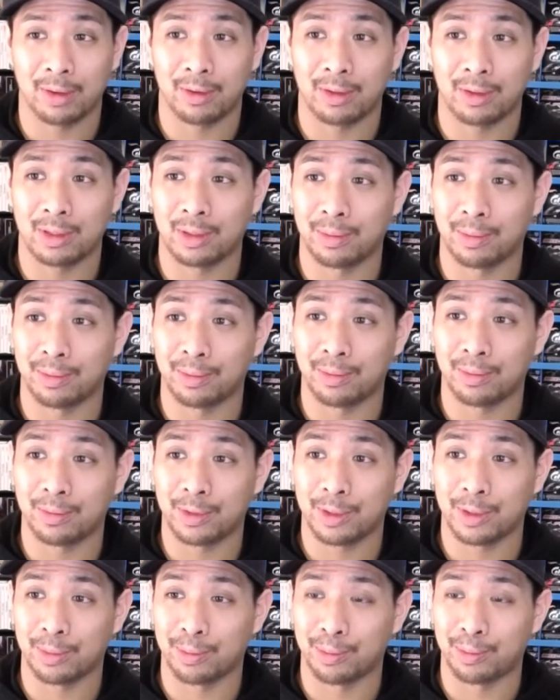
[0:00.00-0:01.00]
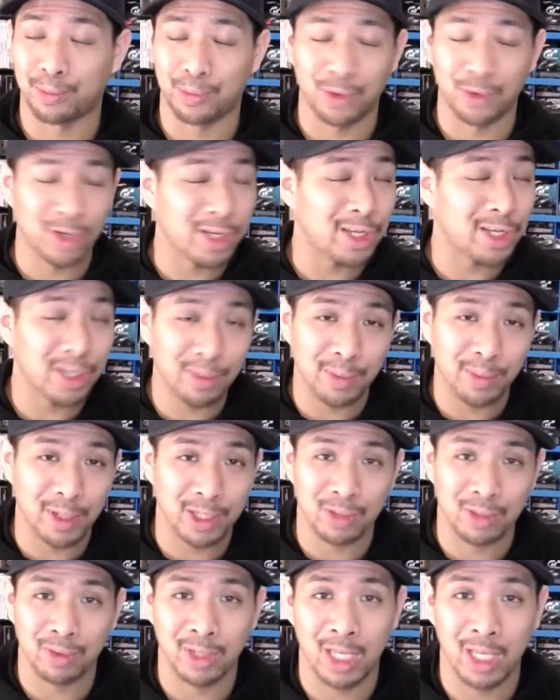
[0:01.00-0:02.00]
Some pretty good
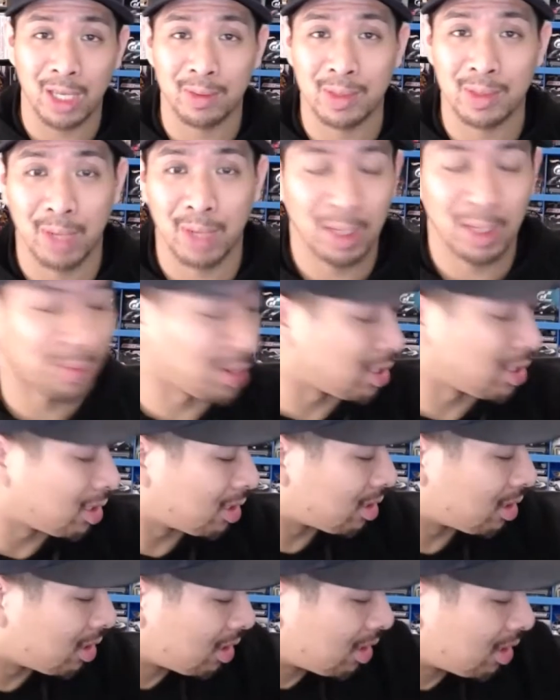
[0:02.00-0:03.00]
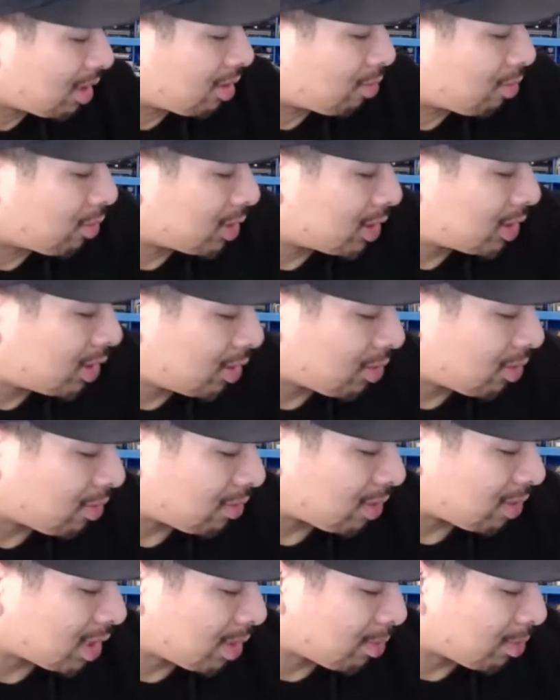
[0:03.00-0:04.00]
PS1 games in my opinion. Ones you don't
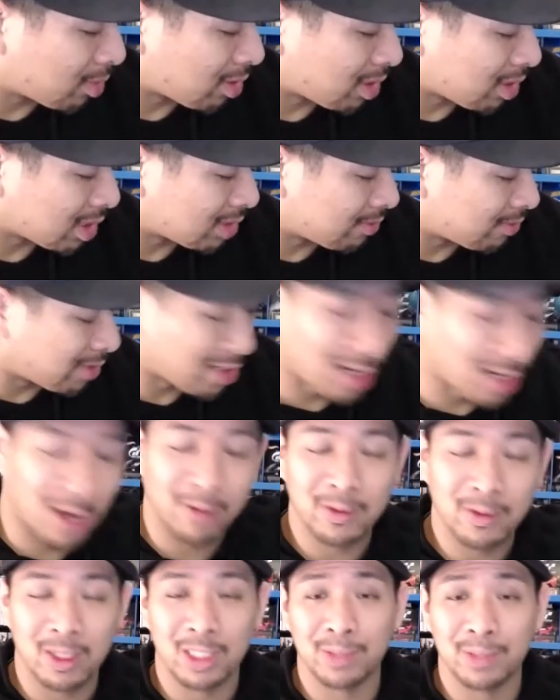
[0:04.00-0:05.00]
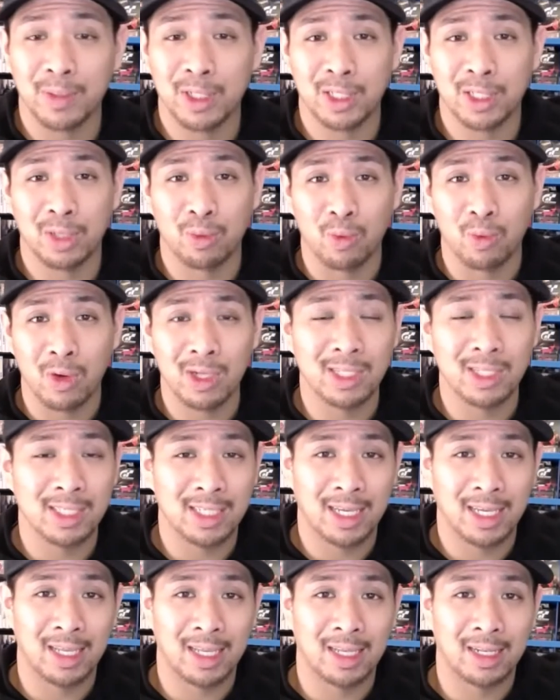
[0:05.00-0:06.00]
come across very often, especially ones
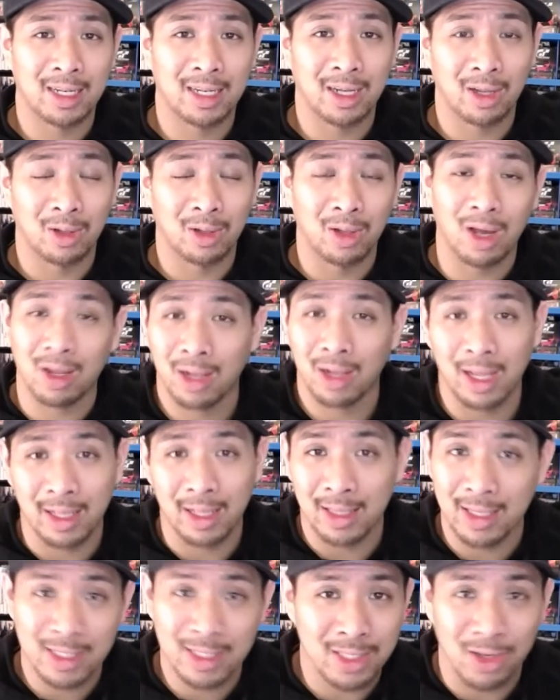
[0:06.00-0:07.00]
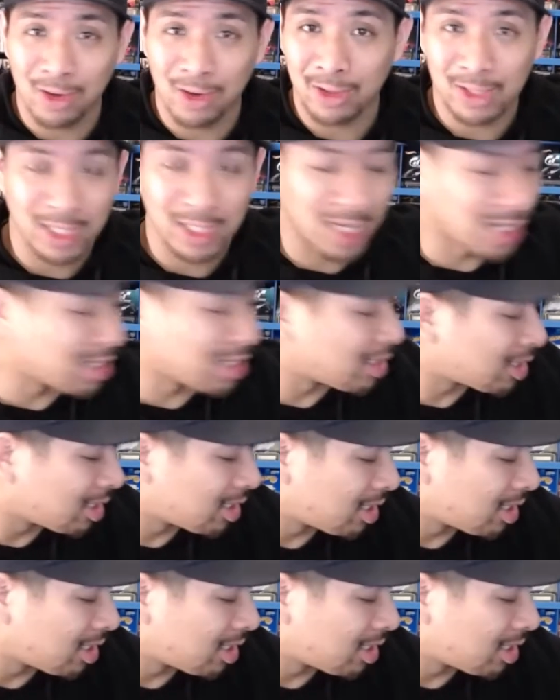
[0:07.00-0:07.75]
in a lot like this all together.